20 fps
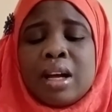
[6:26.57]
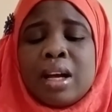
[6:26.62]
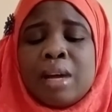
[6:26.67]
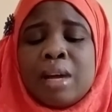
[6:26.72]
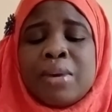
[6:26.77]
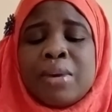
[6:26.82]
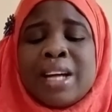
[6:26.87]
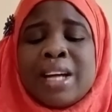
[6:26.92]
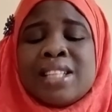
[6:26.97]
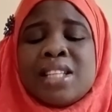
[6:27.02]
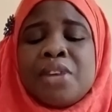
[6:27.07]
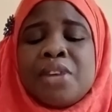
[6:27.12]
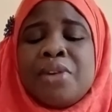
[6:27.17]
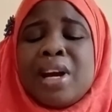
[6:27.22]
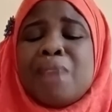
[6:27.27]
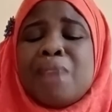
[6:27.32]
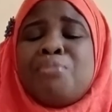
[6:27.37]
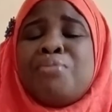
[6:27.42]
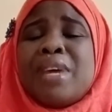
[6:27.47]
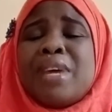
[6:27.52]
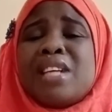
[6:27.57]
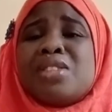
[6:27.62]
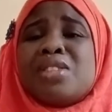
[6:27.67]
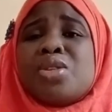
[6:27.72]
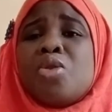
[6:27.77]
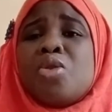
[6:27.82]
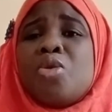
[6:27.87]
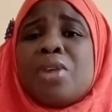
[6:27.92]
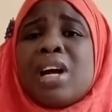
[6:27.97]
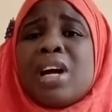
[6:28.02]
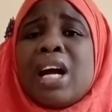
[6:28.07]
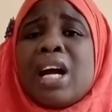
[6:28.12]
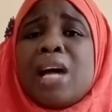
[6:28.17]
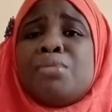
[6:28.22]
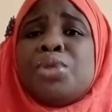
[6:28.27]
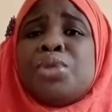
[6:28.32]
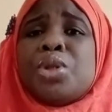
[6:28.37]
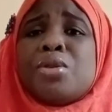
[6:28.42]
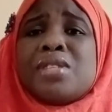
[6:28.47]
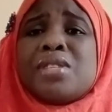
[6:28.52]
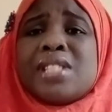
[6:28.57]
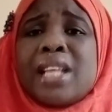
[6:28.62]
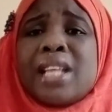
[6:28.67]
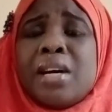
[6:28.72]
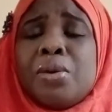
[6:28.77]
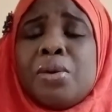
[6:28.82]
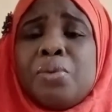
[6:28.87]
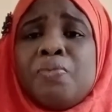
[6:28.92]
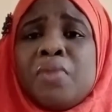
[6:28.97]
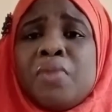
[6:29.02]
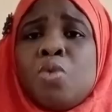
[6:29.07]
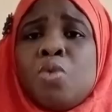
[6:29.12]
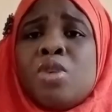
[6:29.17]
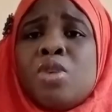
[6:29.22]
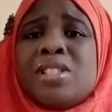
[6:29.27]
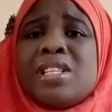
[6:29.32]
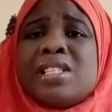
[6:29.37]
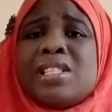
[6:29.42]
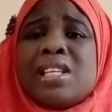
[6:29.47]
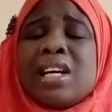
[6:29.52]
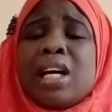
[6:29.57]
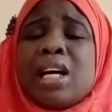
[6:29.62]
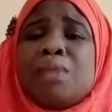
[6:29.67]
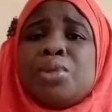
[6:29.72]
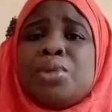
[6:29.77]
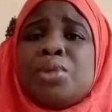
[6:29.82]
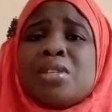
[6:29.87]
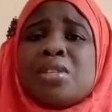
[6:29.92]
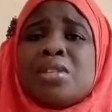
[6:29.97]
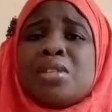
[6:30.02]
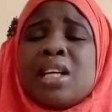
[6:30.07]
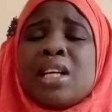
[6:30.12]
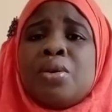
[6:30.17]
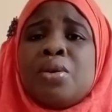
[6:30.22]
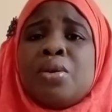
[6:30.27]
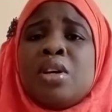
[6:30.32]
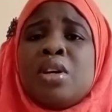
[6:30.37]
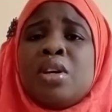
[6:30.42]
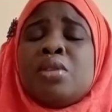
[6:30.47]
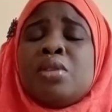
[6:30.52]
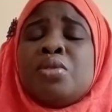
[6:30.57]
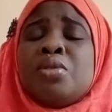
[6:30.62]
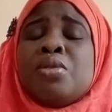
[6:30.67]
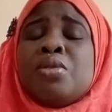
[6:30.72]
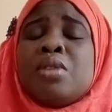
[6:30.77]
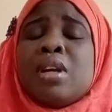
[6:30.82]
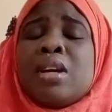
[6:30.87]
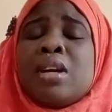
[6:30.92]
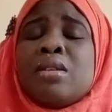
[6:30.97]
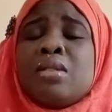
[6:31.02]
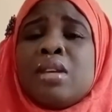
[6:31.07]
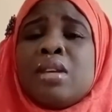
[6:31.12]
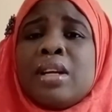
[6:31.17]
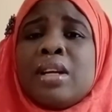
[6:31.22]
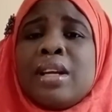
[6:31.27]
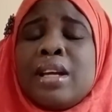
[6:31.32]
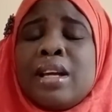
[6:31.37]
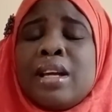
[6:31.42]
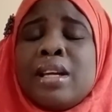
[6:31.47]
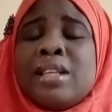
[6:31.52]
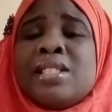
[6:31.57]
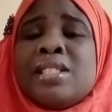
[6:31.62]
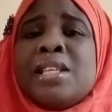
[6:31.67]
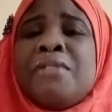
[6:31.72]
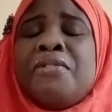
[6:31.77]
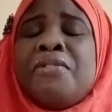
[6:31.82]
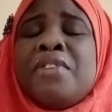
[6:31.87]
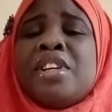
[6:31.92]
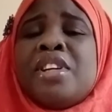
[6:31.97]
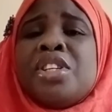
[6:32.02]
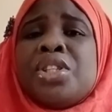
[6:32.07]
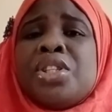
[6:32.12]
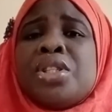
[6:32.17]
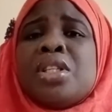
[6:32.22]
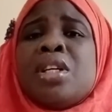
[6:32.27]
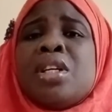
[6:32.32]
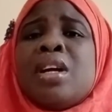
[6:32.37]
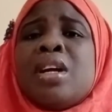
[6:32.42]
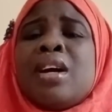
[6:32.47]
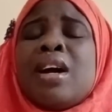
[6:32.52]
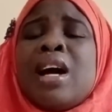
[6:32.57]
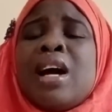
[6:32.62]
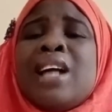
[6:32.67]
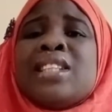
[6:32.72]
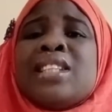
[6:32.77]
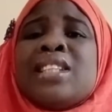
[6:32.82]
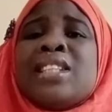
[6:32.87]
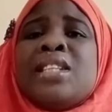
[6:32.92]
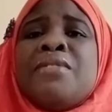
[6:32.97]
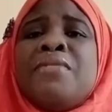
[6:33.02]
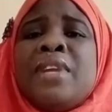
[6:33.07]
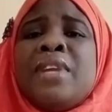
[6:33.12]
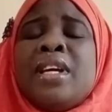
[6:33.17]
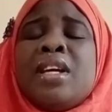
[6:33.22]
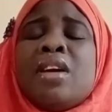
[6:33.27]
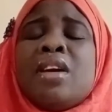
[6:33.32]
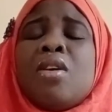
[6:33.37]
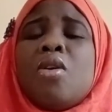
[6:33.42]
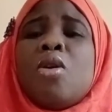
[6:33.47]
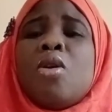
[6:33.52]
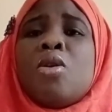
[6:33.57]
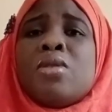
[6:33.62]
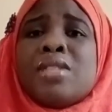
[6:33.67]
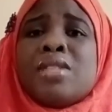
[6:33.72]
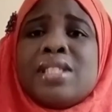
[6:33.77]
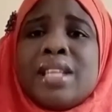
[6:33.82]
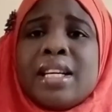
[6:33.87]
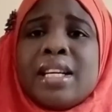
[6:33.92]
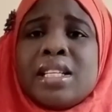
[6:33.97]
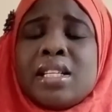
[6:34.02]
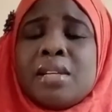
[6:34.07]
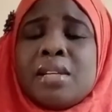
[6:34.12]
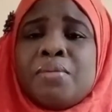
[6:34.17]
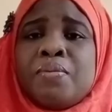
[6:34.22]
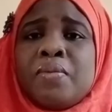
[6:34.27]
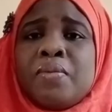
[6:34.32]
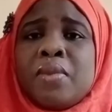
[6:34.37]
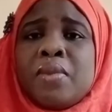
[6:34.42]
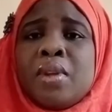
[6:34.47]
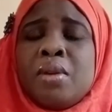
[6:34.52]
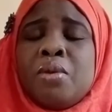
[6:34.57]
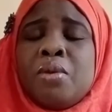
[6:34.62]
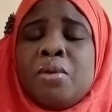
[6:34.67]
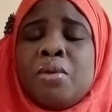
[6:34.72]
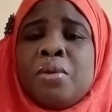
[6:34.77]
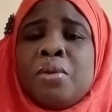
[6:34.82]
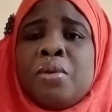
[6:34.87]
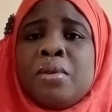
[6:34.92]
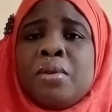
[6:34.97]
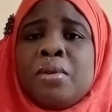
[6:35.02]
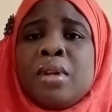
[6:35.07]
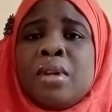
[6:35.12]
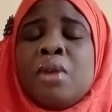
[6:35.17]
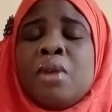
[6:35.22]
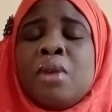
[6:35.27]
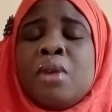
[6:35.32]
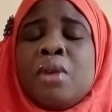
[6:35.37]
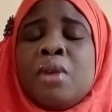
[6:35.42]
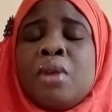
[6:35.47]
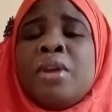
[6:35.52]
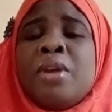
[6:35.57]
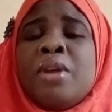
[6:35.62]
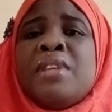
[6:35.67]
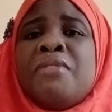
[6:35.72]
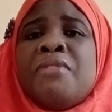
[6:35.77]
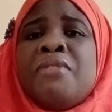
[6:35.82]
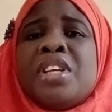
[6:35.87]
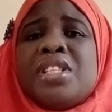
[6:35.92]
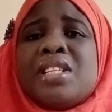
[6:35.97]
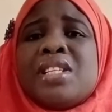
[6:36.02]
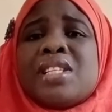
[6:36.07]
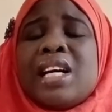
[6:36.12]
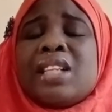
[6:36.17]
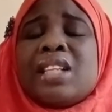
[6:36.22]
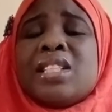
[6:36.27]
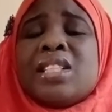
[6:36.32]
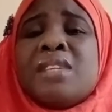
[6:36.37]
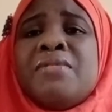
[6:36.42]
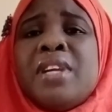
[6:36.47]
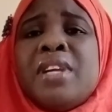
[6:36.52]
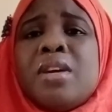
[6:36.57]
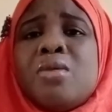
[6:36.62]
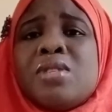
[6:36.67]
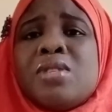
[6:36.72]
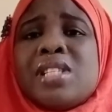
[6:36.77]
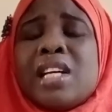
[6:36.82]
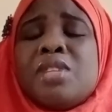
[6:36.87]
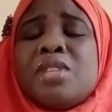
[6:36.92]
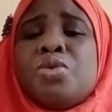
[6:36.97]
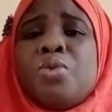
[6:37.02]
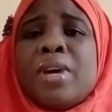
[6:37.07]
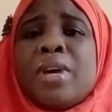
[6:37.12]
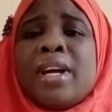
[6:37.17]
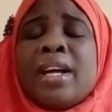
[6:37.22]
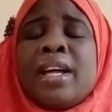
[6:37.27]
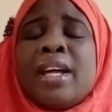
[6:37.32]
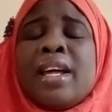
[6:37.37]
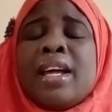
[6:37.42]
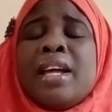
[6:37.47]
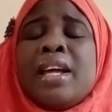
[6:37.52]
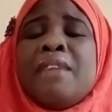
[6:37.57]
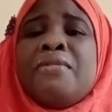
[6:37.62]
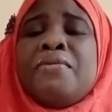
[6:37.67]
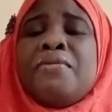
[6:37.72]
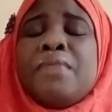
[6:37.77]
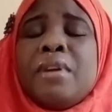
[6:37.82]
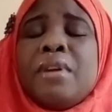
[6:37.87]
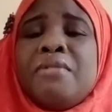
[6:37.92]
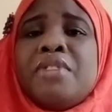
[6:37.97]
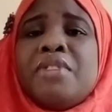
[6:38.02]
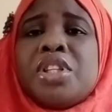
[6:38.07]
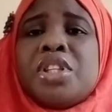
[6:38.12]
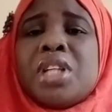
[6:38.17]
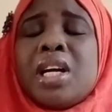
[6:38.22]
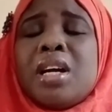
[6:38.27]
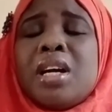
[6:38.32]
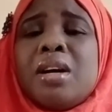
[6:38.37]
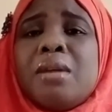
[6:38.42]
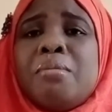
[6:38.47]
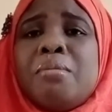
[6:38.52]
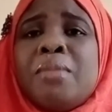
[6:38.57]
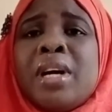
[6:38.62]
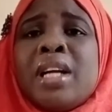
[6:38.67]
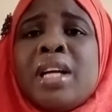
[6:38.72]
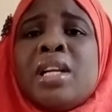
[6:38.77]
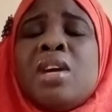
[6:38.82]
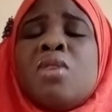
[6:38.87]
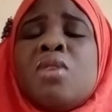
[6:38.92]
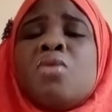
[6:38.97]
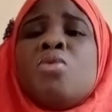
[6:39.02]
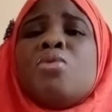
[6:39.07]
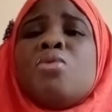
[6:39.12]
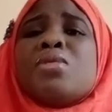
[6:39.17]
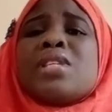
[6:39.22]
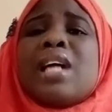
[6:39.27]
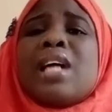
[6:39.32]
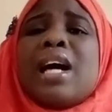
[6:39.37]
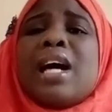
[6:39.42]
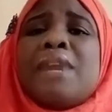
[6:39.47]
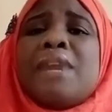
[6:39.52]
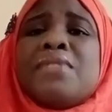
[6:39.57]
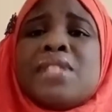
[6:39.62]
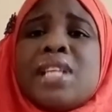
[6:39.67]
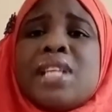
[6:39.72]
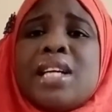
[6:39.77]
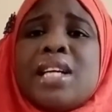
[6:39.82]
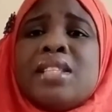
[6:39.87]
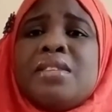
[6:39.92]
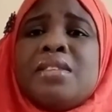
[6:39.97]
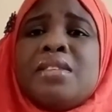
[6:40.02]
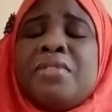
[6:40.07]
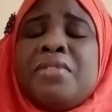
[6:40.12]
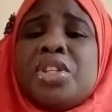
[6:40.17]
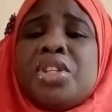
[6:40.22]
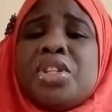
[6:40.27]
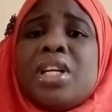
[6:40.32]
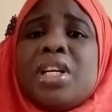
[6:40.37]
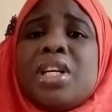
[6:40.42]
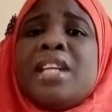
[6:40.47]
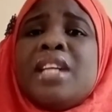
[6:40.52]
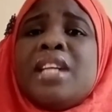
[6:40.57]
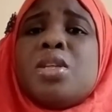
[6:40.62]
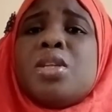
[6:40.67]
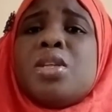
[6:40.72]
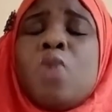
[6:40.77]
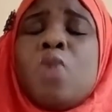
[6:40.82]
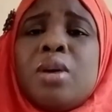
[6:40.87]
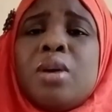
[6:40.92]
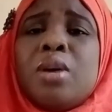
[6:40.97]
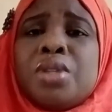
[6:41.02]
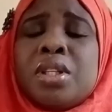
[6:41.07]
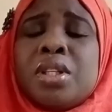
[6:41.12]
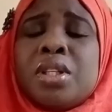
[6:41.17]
criteria based on capture style. What is the capture style? Is the fish actively hunted? If the fish is actively hunted, where if a fisherman goes after the fish in the wild,